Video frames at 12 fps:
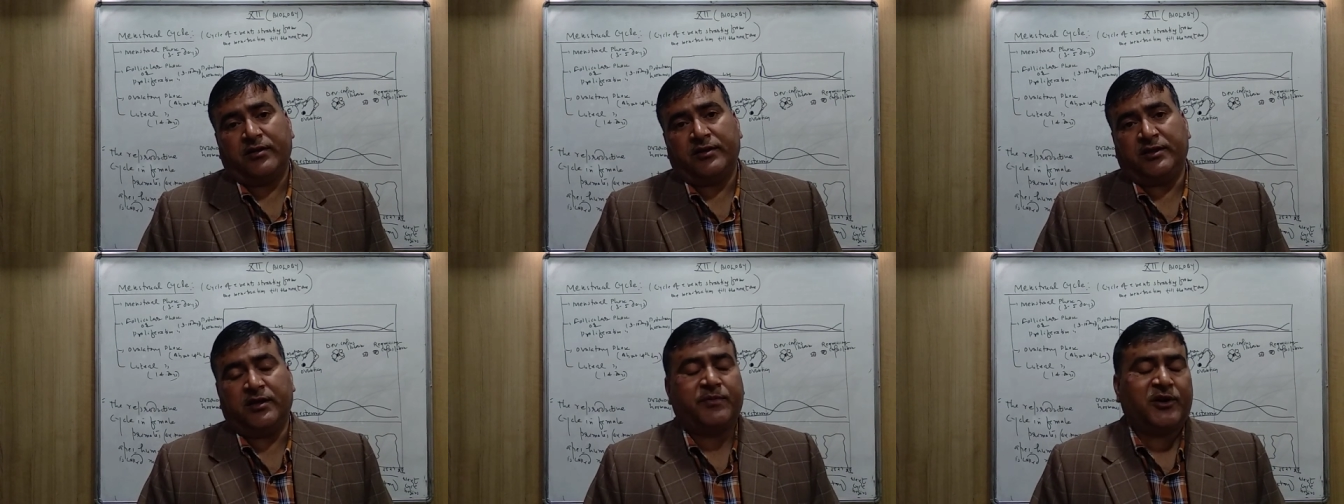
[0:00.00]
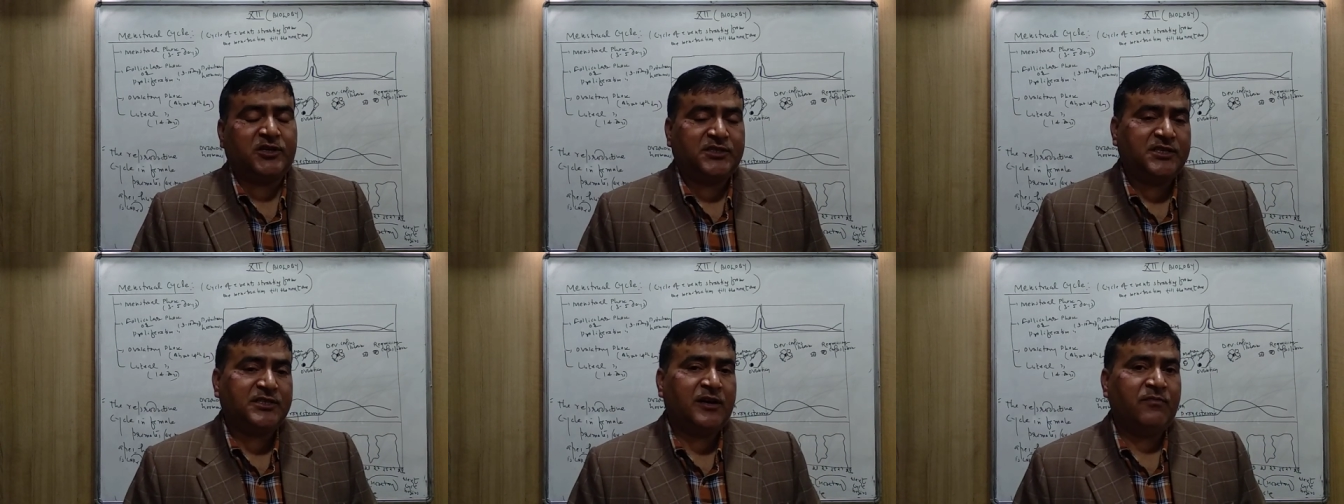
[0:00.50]
the
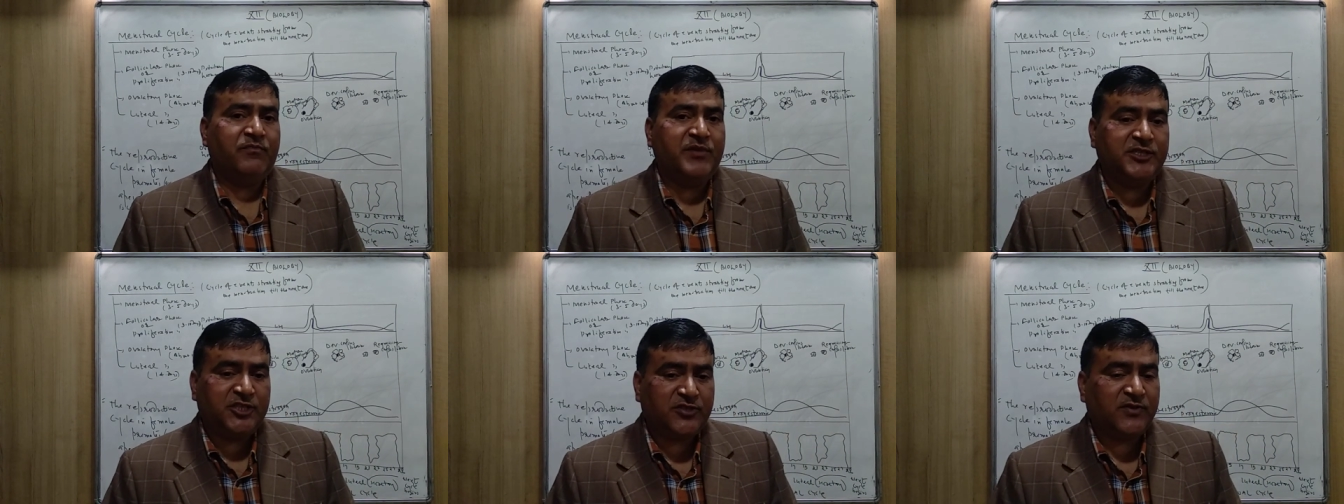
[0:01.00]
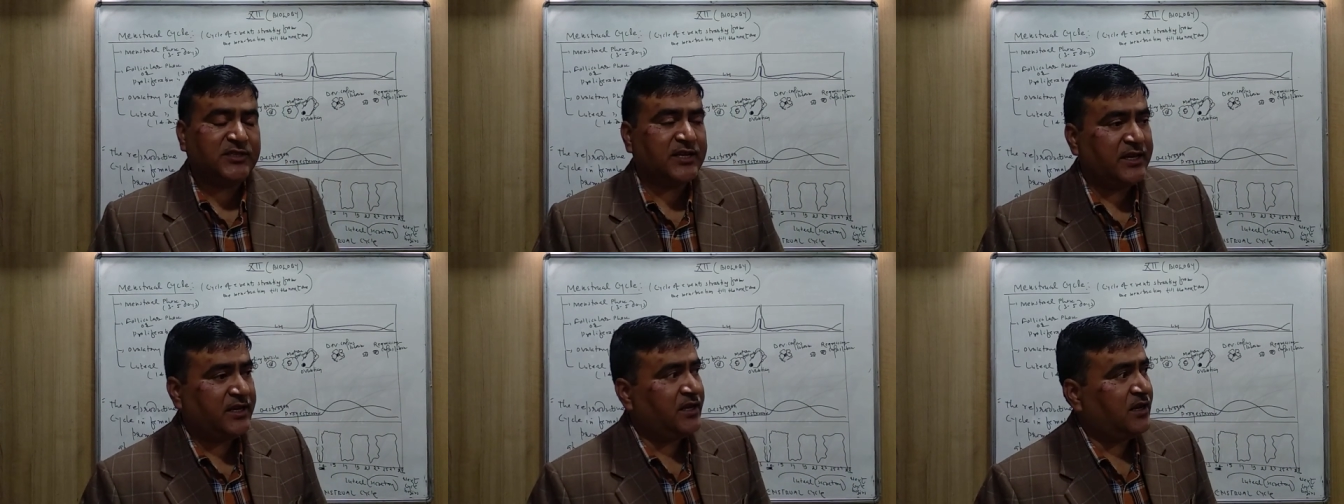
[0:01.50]
process of menstrual
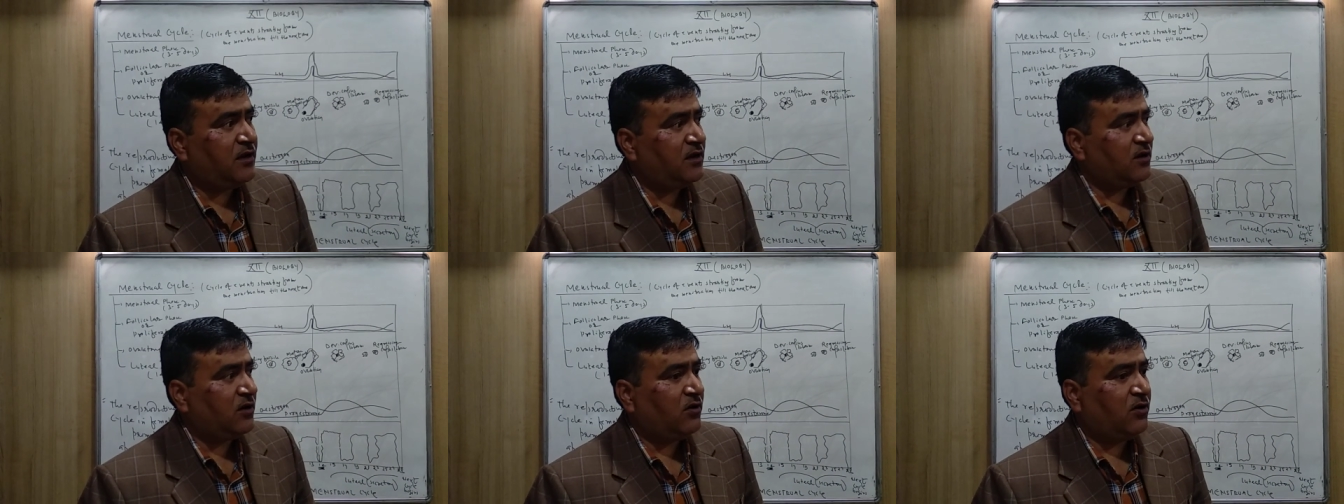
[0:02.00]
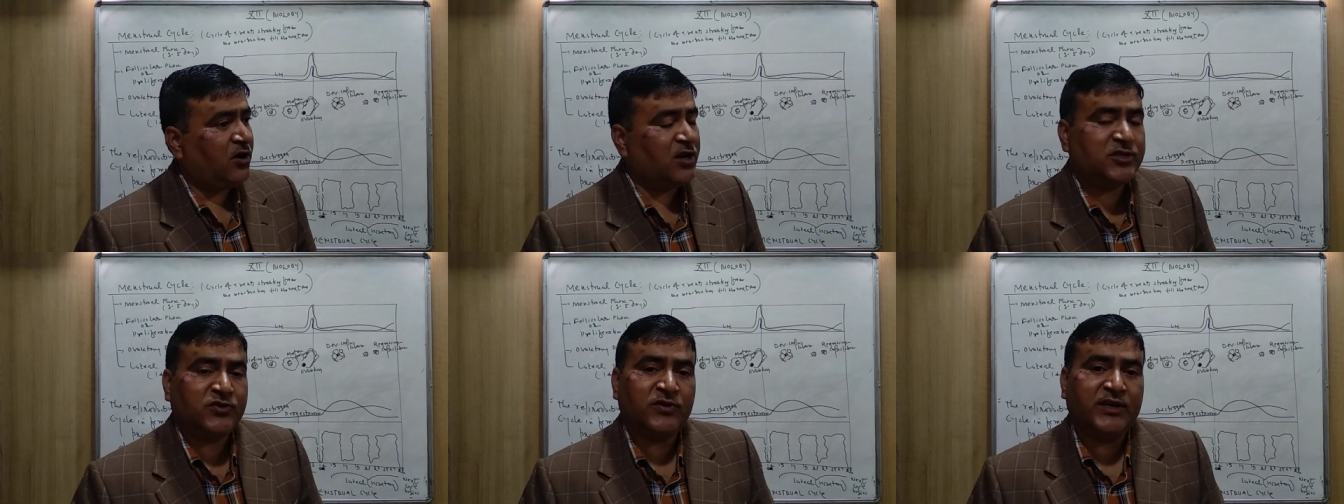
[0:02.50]
cycle
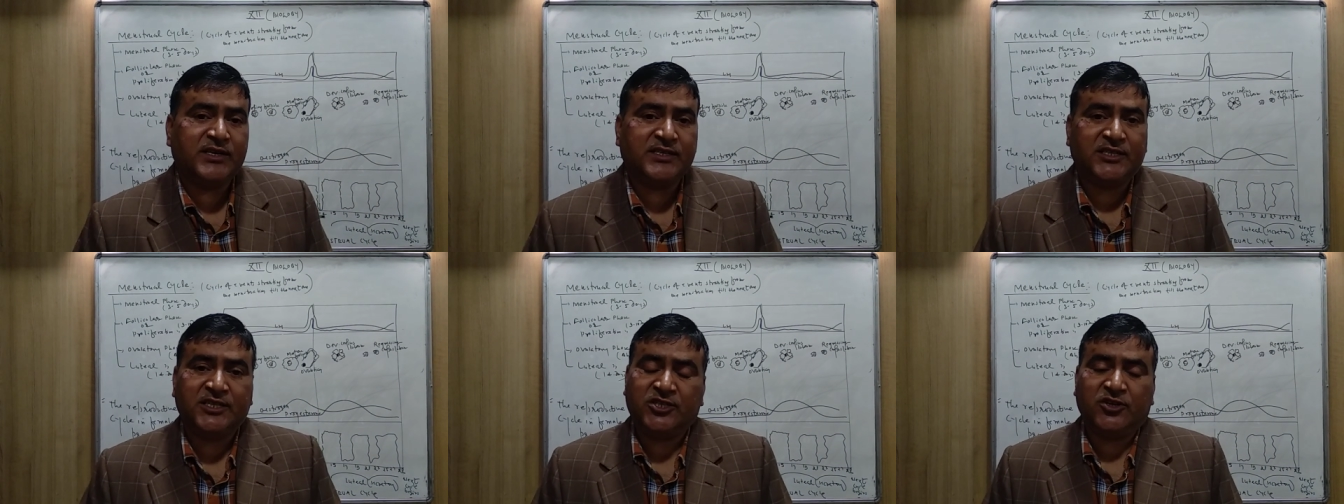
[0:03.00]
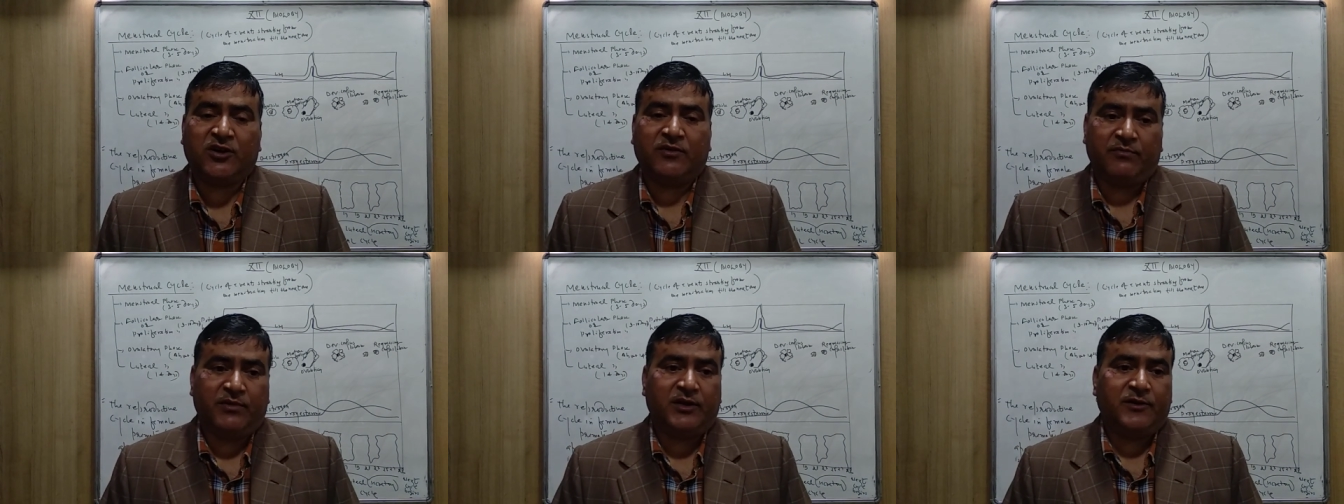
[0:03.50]
also gets
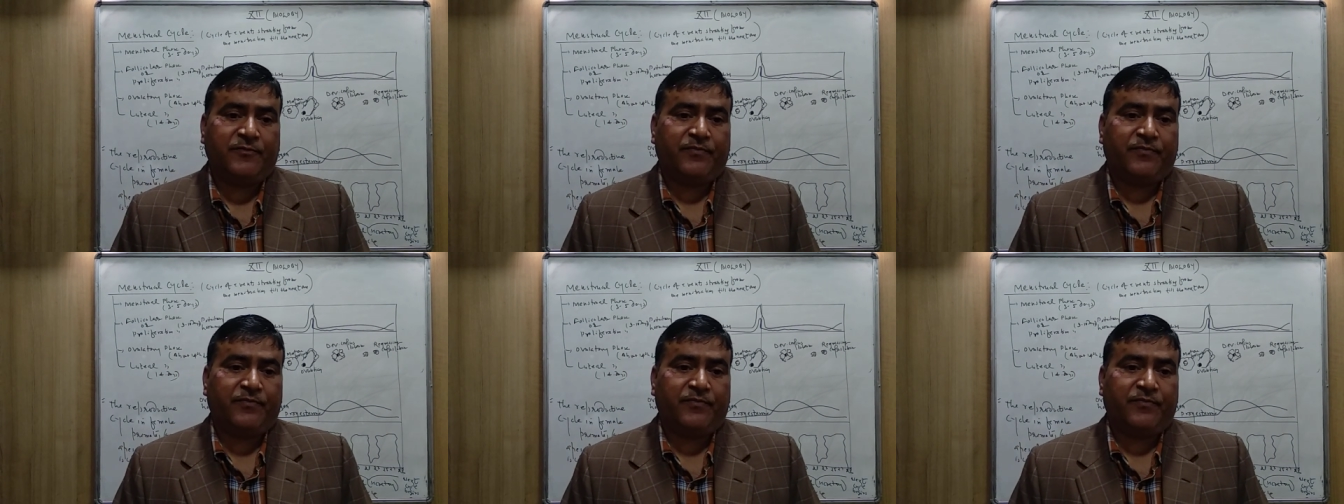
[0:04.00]
stopped,